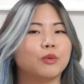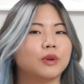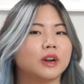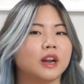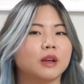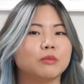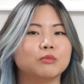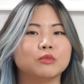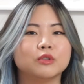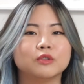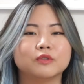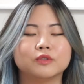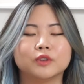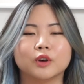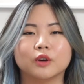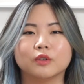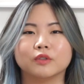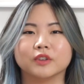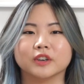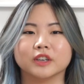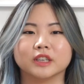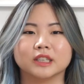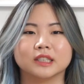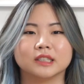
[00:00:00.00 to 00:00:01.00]
When I moved
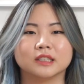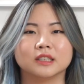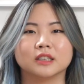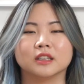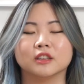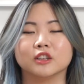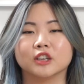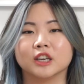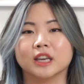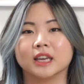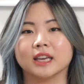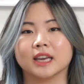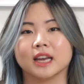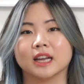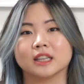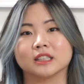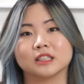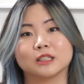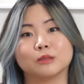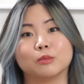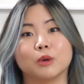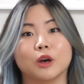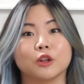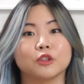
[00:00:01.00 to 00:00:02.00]
over into looking
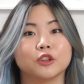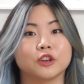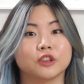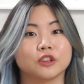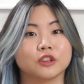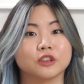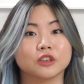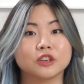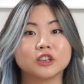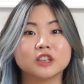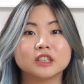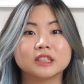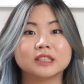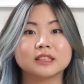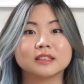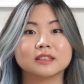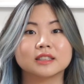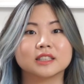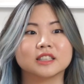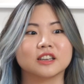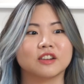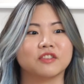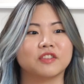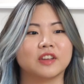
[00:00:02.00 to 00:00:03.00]
at small leather goods
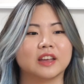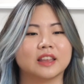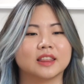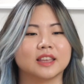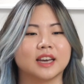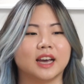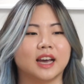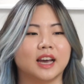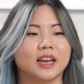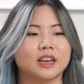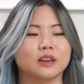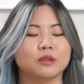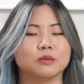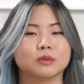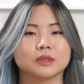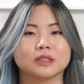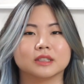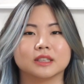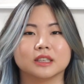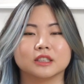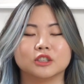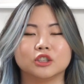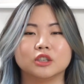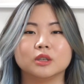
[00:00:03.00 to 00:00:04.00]
and stuff like that,
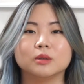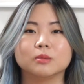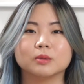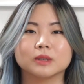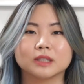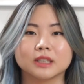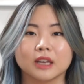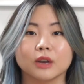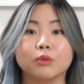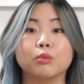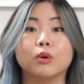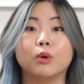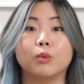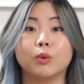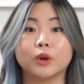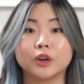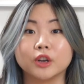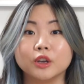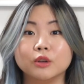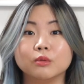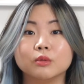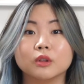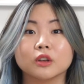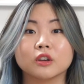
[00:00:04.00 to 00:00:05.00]
she was like, well, what
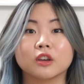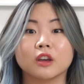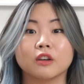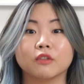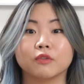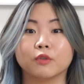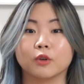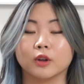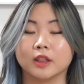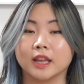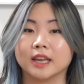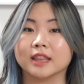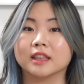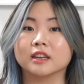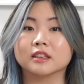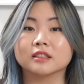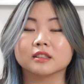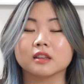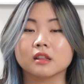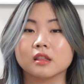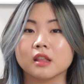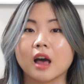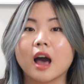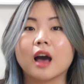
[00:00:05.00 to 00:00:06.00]
are you looking for? Like,
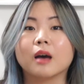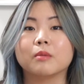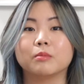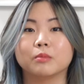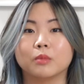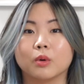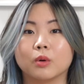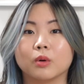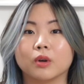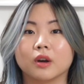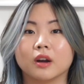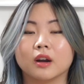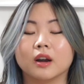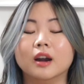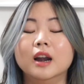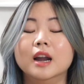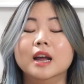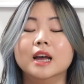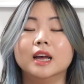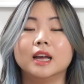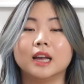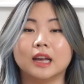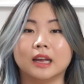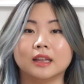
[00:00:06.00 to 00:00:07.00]
there's a lot more
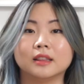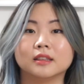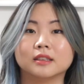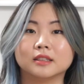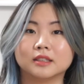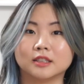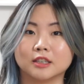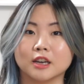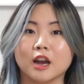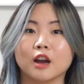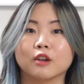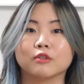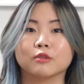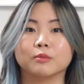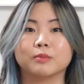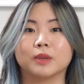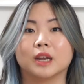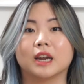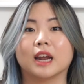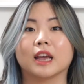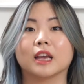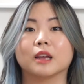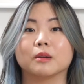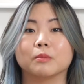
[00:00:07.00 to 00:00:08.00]
in the stock room
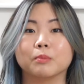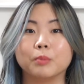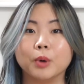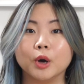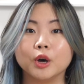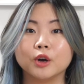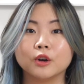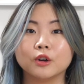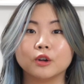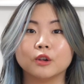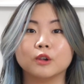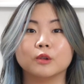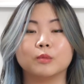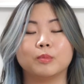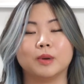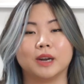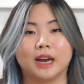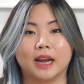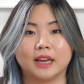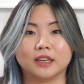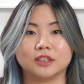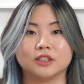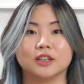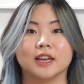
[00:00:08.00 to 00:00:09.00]
that I can pull,
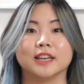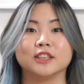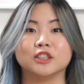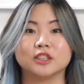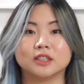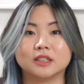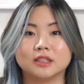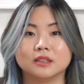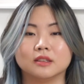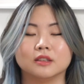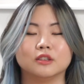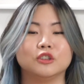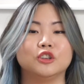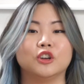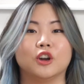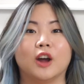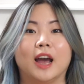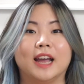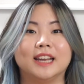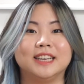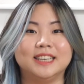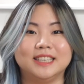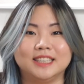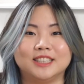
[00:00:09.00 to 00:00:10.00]
but I just, you know,
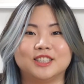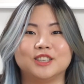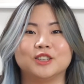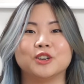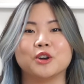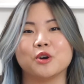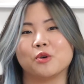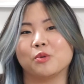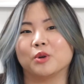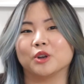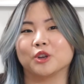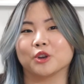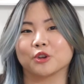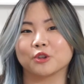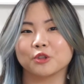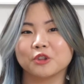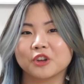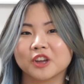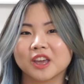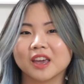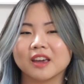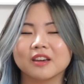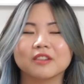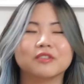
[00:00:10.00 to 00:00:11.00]
I need to know what you're
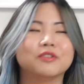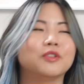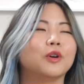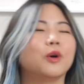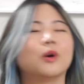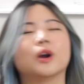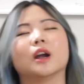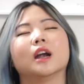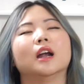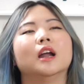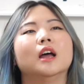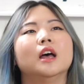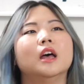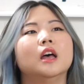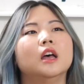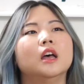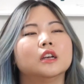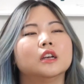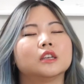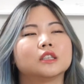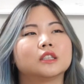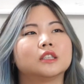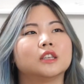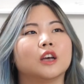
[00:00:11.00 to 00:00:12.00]
looking for.
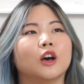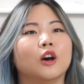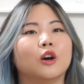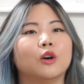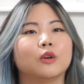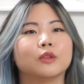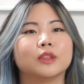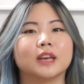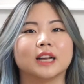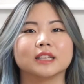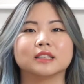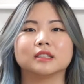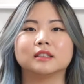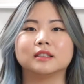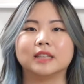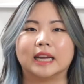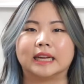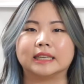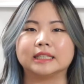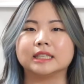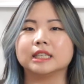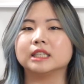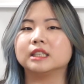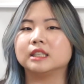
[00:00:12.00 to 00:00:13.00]
So
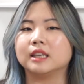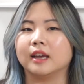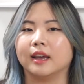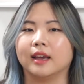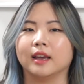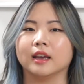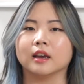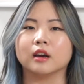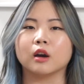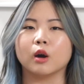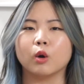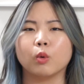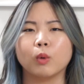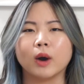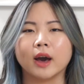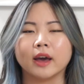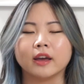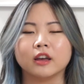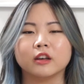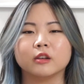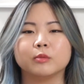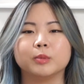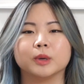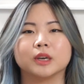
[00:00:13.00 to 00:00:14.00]
that did take a
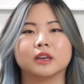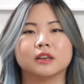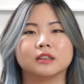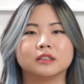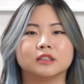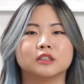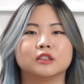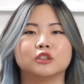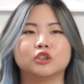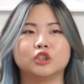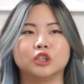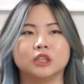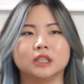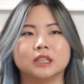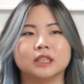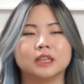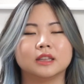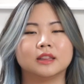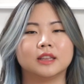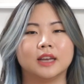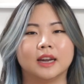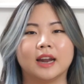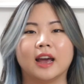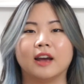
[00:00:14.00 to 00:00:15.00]
while, because she
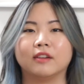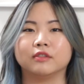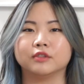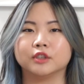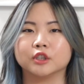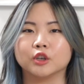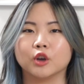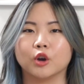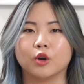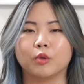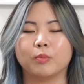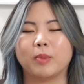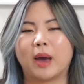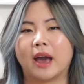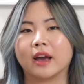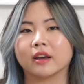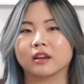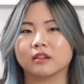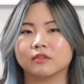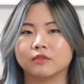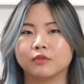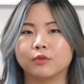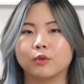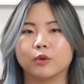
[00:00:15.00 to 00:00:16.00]
did then have to go
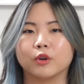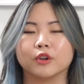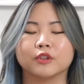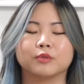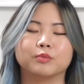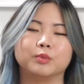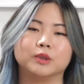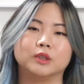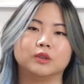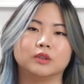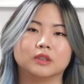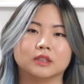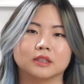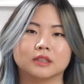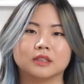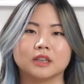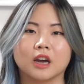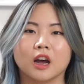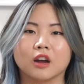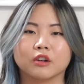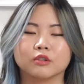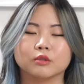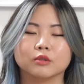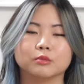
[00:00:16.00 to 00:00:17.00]
back and forth between the
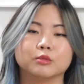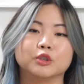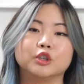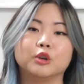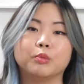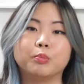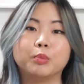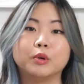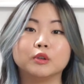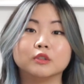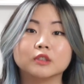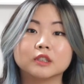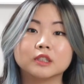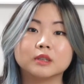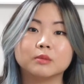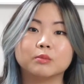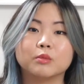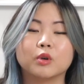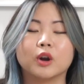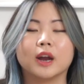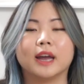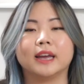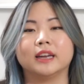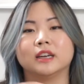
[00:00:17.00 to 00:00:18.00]
stockroom. She'll pull some
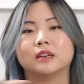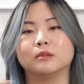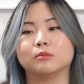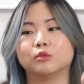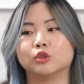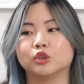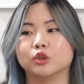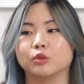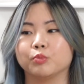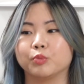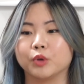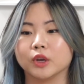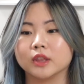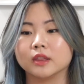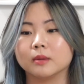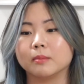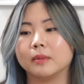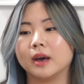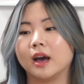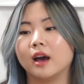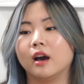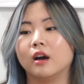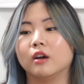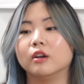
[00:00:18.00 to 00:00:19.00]
more items, she'll bring them
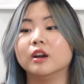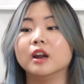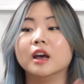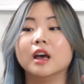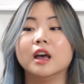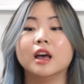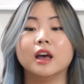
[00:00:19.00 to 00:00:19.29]
out.